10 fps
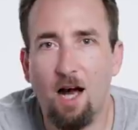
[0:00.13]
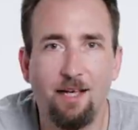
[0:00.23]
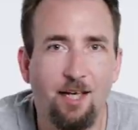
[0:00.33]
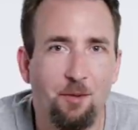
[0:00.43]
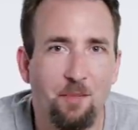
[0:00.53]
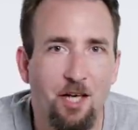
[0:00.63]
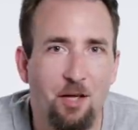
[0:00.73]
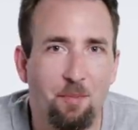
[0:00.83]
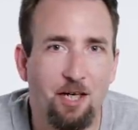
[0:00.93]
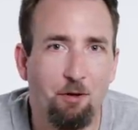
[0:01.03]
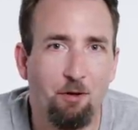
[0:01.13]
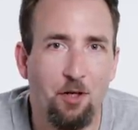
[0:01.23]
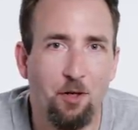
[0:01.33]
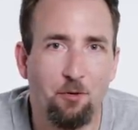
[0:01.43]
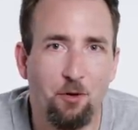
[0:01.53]
Hi, I'm
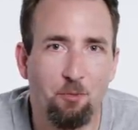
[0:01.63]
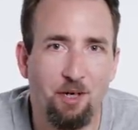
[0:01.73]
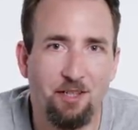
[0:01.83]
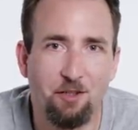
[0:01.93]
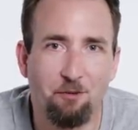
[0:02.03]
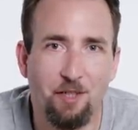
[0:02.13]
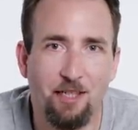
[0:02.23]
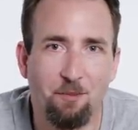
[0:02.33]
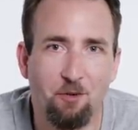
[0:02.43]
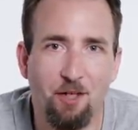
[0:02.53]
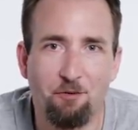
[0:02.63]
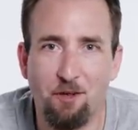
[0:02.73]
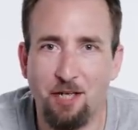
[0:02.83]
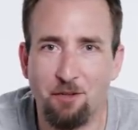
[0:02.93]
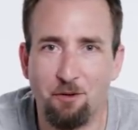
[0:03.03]
PlayerUnknown, or Brendan Greene. I'm creative
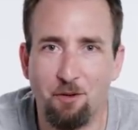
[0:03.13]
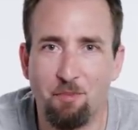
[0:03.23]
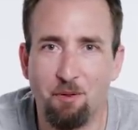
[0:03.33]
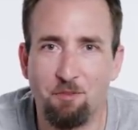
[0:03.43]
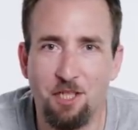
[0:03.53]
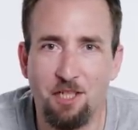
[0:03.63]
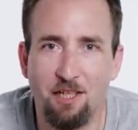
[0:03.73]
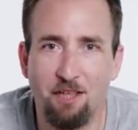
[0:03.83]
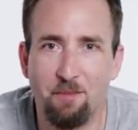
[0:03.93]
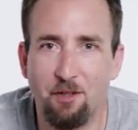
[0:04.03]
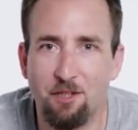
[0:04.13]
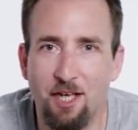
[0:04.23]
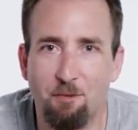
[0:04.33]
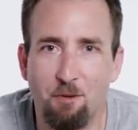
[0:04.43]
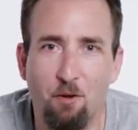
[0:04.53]
director on PUBG, and I'm here
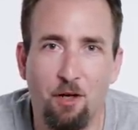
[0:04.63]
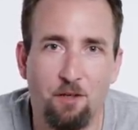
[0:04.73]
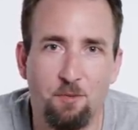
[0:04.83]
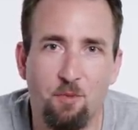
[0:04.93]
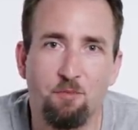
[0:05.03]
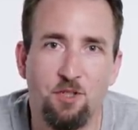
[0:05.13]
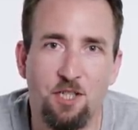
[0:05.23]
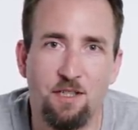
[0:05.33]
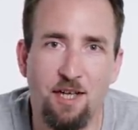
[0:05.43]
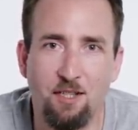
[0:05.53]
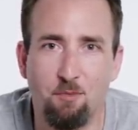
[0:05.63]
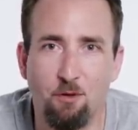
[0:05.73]
today with Wired's PUBG tech